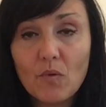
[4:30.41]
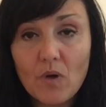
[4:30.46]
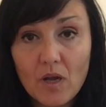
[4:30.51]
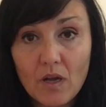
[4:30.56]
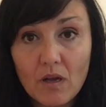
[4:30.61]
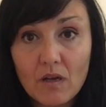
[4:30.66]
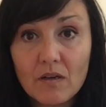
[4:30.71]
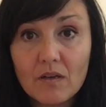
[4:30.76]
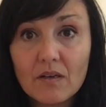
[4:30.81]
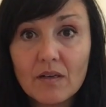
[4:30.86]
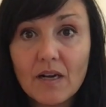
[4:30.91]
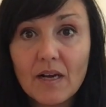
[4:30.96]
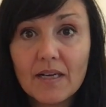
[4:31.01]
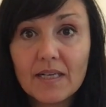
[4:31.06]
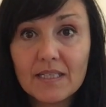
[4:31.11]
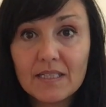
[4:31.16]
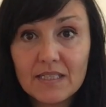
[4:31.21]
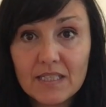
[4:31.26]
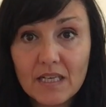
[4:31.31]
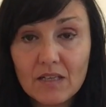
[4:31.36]
Well, I
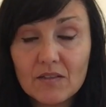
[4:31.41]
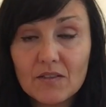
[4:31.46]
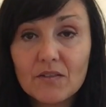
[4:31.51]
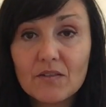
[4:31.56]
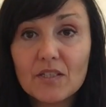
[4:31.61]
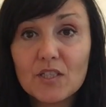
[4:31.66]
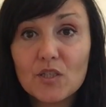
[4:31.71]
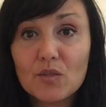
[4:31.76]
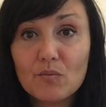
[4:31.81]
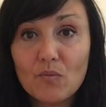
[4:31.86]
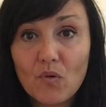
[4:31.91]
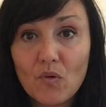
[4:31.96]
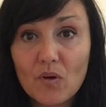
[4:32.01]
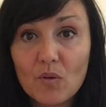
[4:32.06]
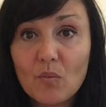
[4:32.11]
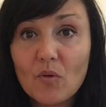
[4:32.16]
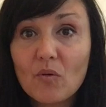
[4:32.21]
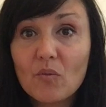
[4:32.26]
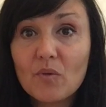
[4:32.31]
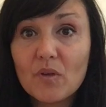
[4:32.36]
can tell you there's more
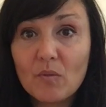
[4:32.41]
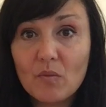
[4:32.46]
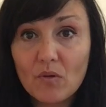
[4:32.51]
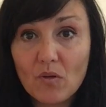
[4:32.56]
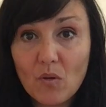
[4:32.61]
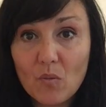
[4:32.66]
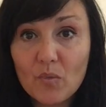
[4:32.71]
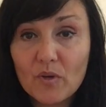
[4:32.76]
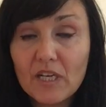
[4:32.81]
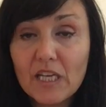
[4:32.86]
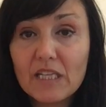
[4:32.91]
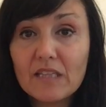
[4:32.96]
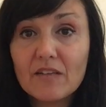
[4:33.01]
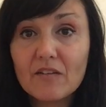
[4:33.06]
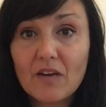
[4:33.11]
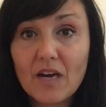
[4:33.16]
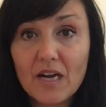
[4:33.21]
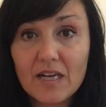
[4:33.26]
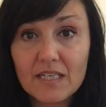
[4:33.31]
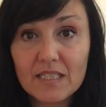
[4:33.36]
and more people opening
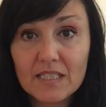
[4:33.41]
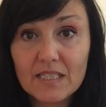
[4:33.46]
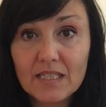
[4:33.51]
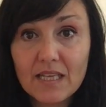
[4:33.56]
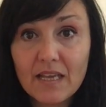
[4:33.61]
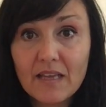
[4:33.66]
their eyes,